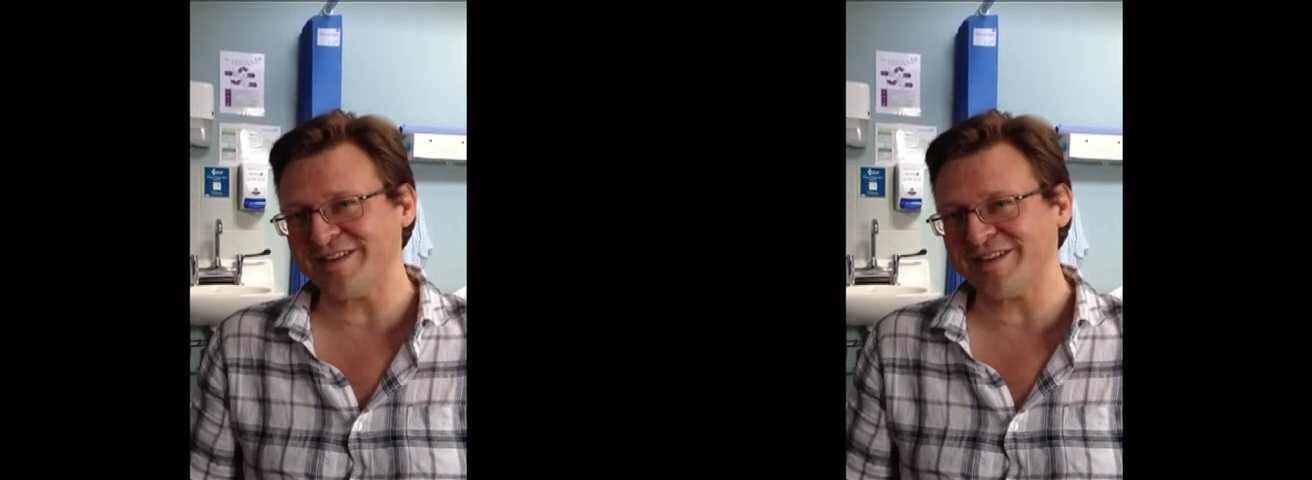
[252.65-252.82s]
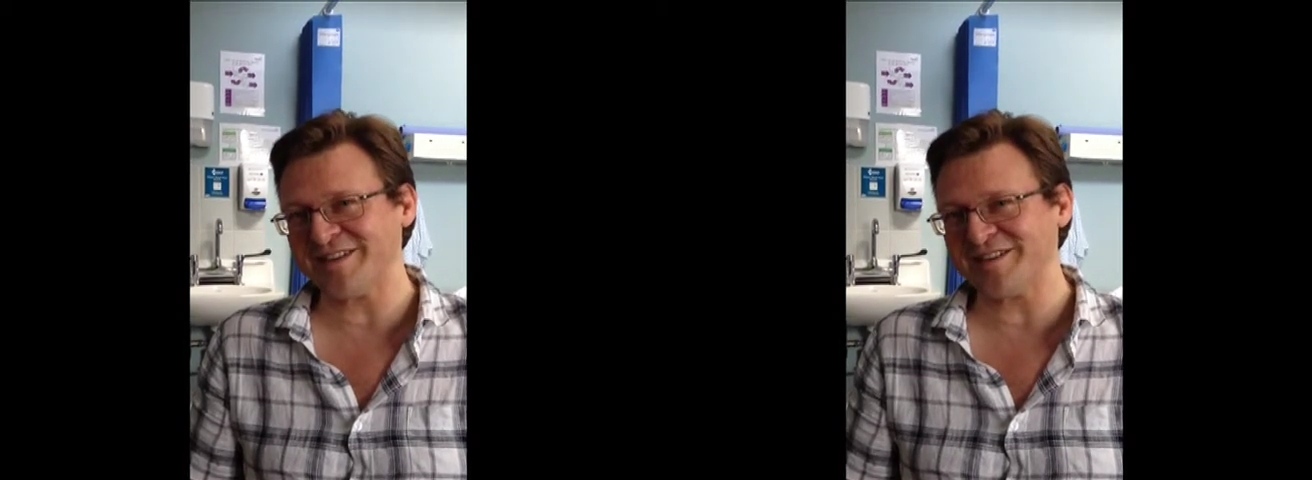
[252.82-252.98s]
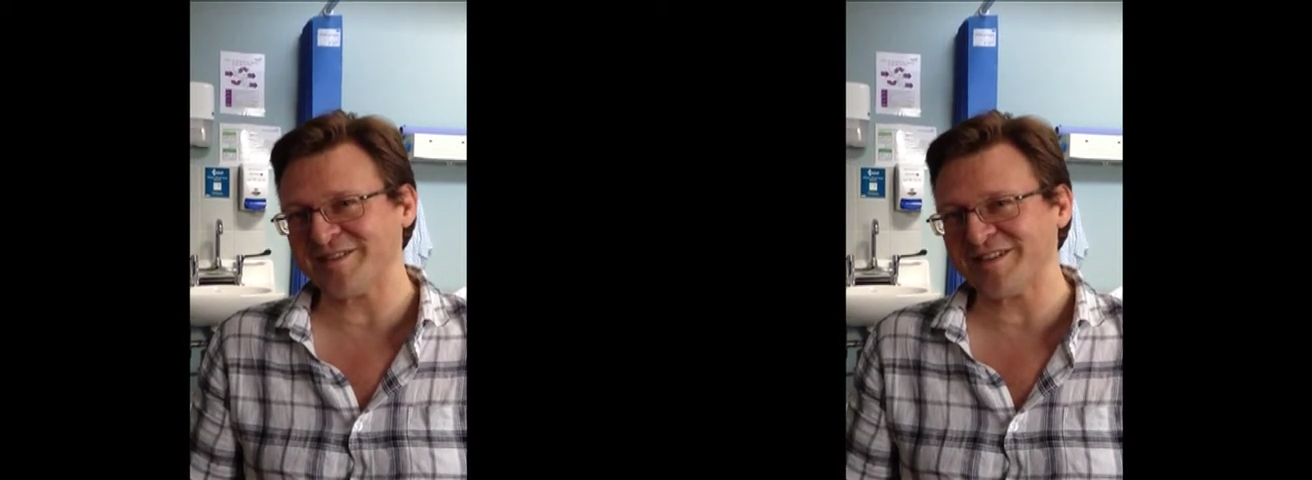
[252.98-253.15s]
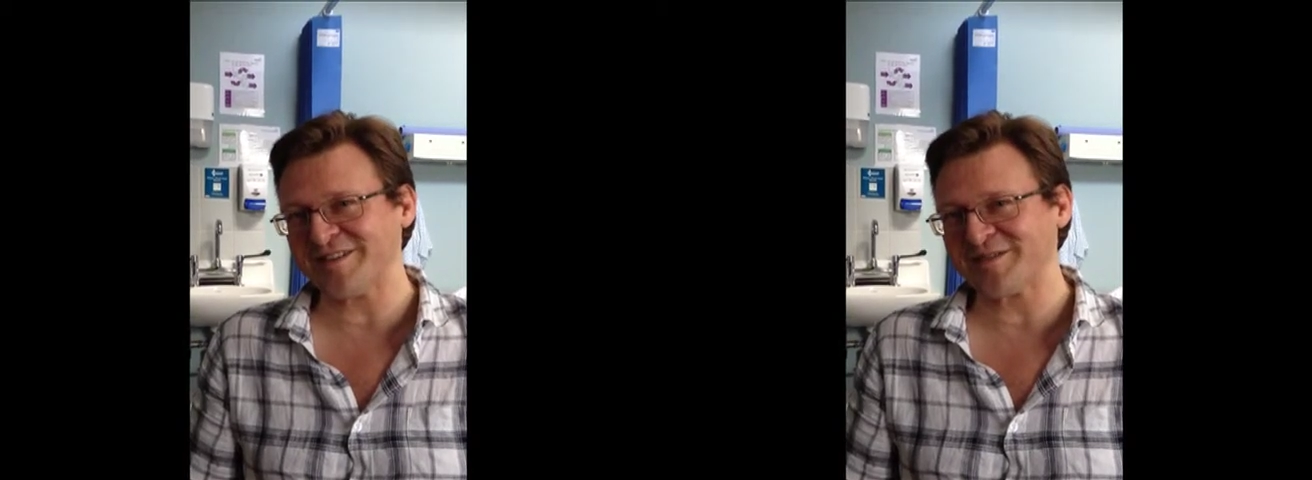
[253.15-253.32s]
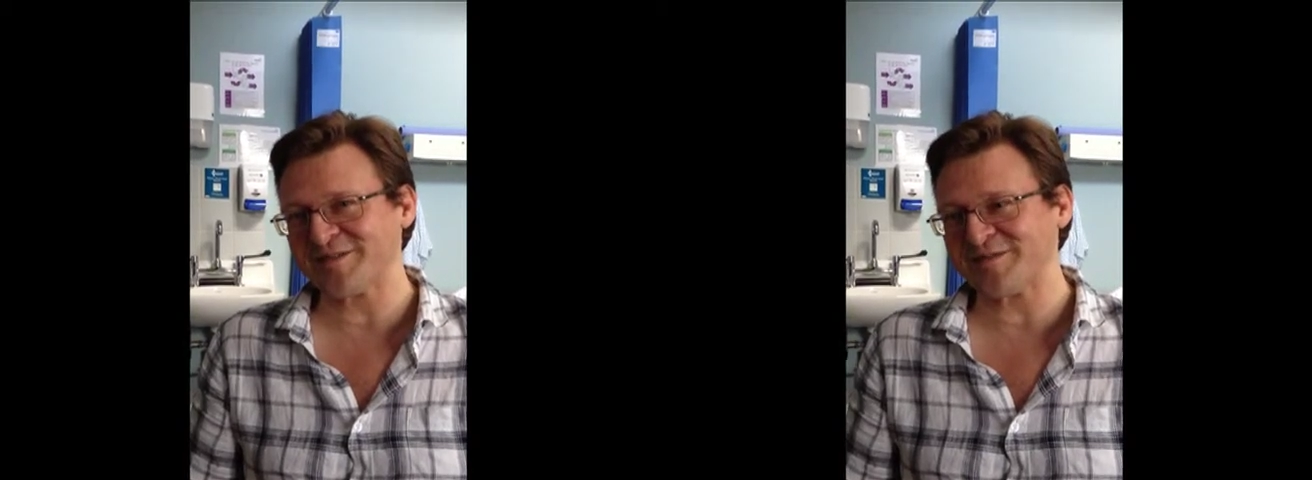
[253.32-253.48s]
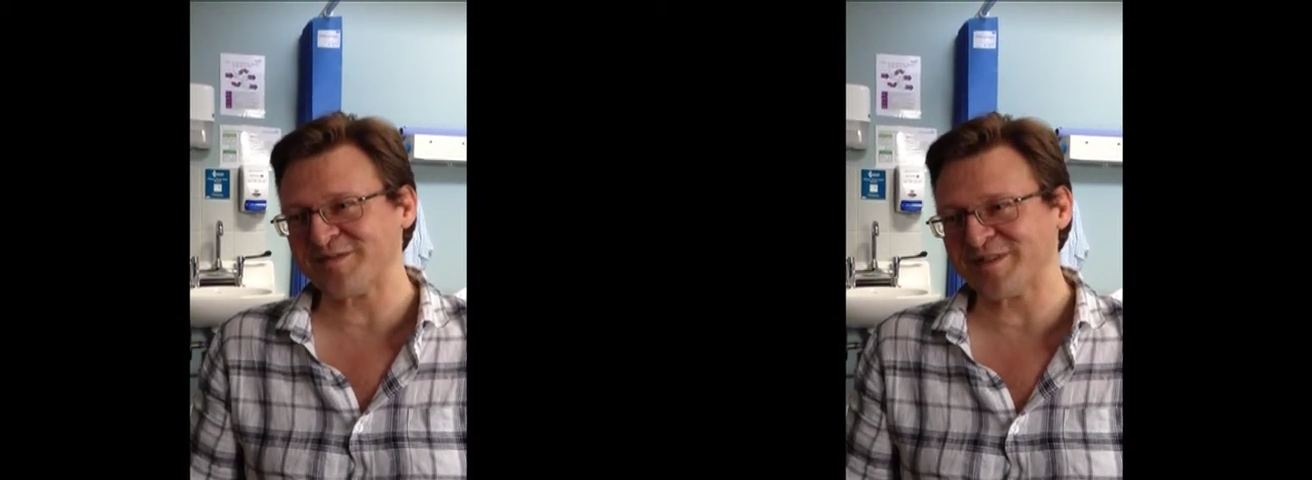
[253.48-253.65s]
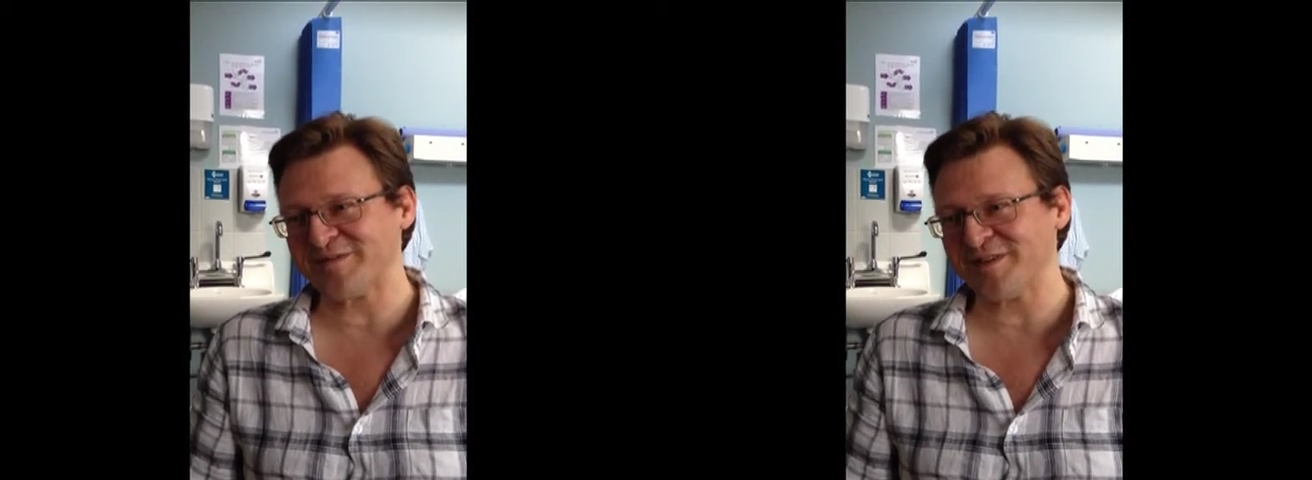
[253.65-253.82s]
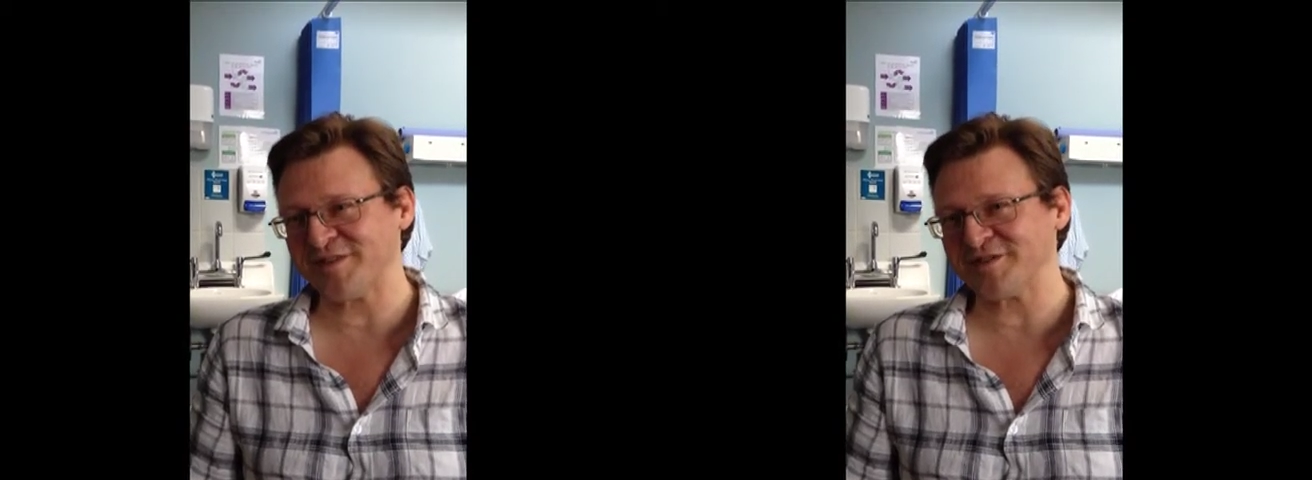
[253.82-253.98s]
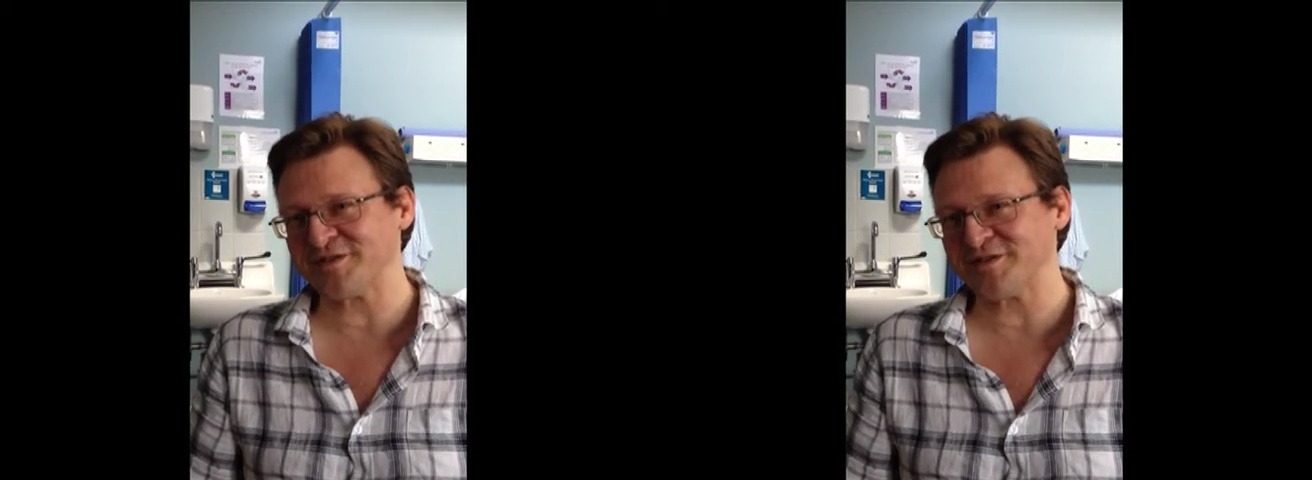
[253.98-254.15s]
It's sort of the
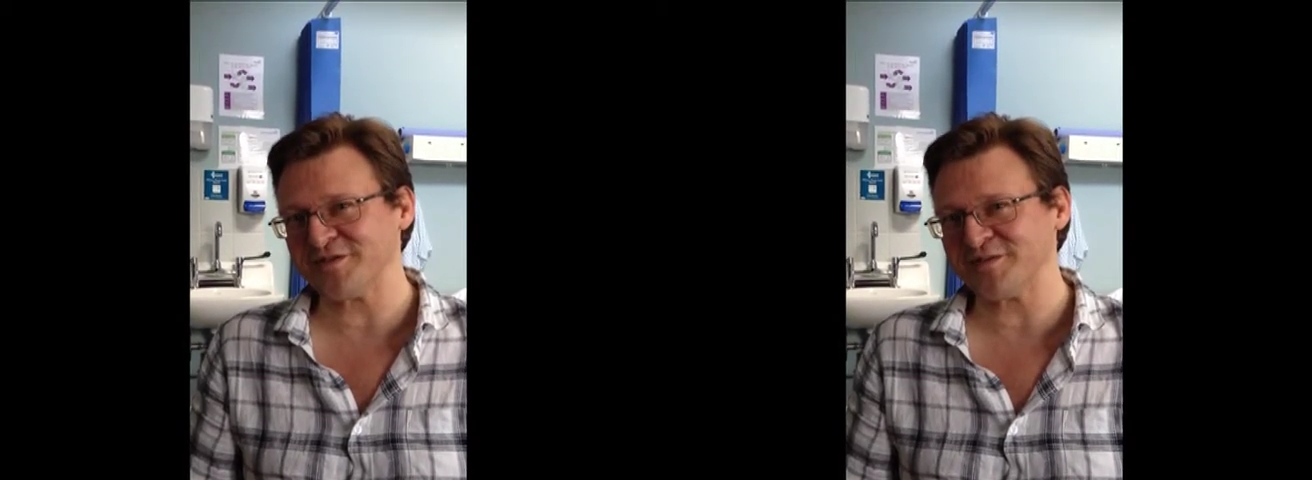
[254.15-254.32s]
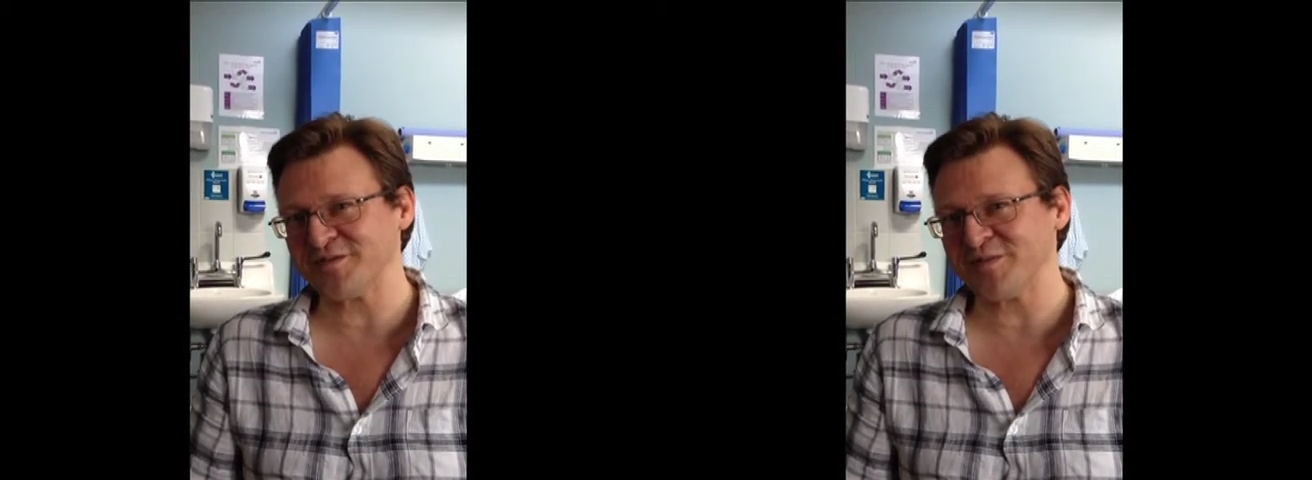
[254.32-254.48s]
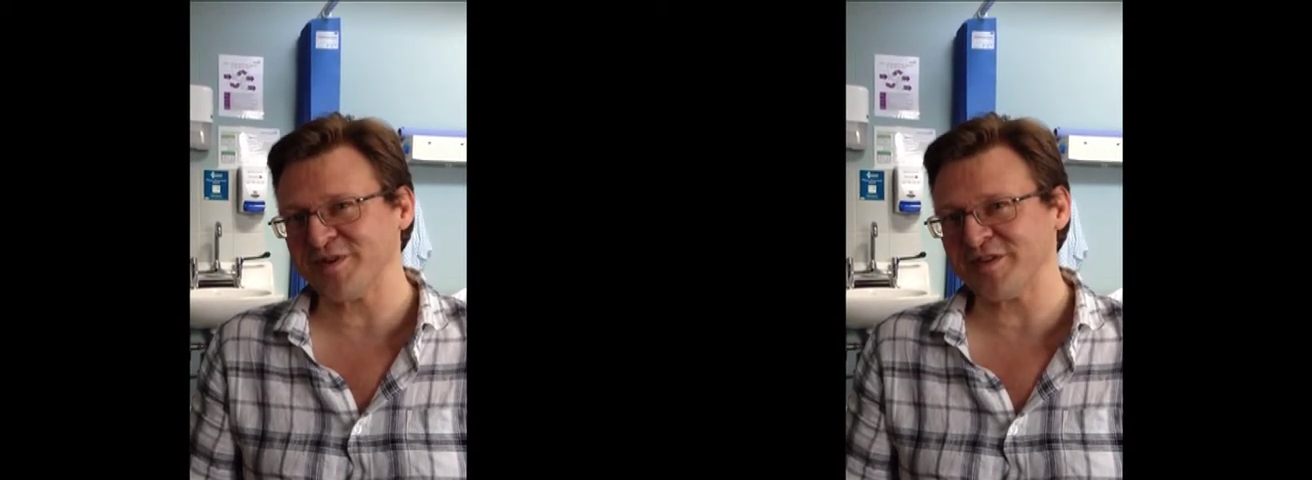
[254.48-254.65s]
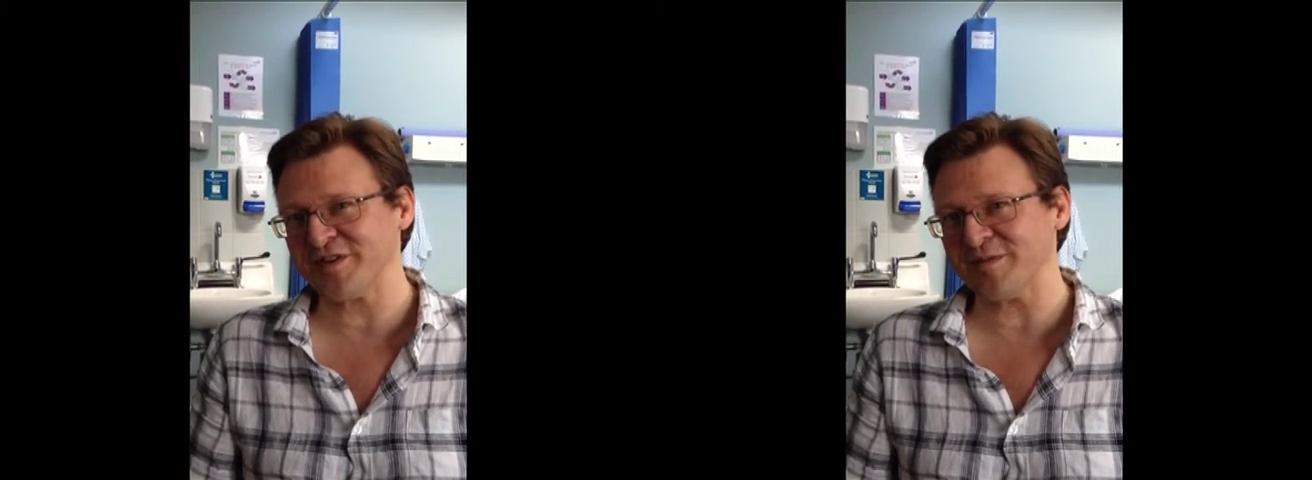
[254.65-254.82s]
conventional wisdom.